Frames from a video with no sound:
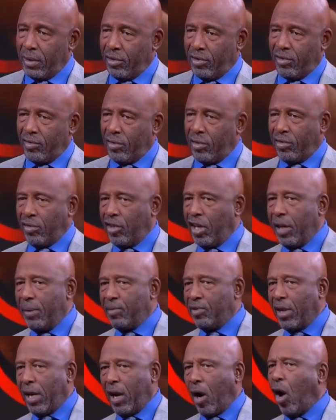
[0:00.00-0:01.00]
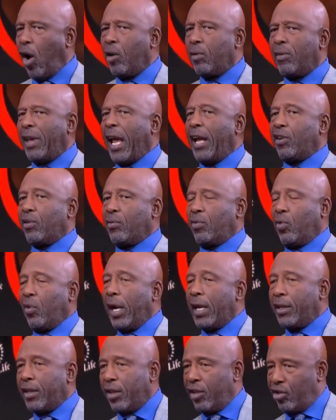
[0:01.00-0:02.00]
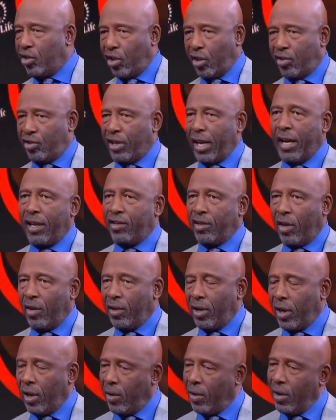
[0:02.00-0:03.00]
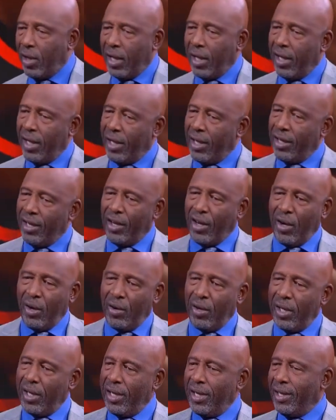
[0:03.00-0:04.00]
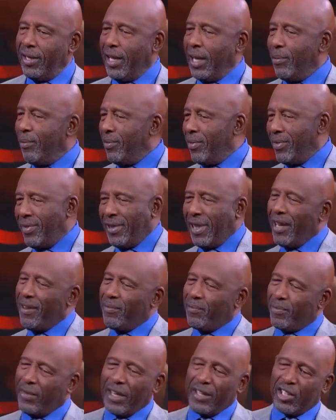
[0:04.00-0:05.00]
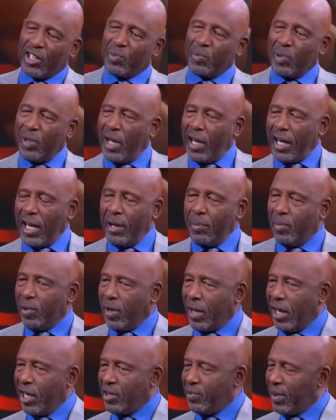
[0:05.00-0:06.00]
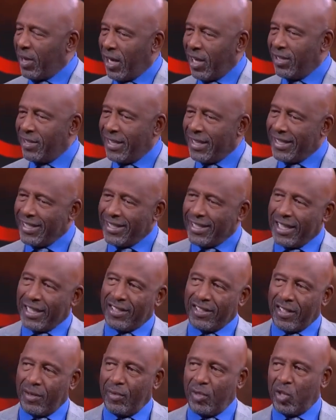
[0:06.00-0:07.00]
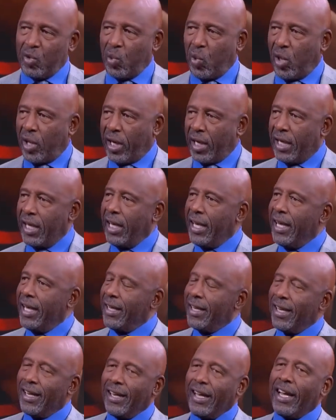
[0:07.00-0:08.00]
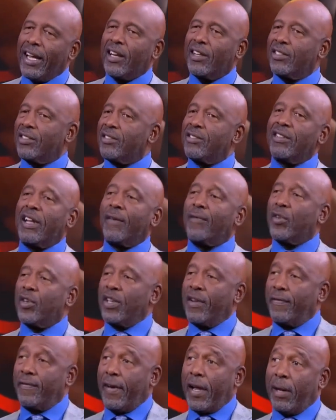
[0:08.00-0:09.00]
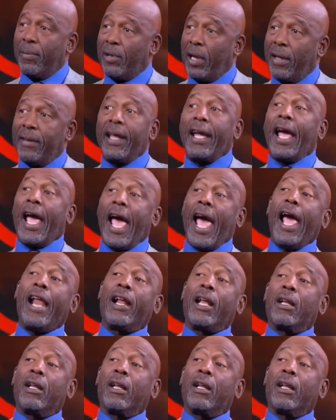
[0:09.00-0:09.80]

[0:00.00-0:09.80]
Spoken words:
Teams that aren't that great this year, San Antonio, they just plug in players because the system is working. The Lakers never developed that. They had it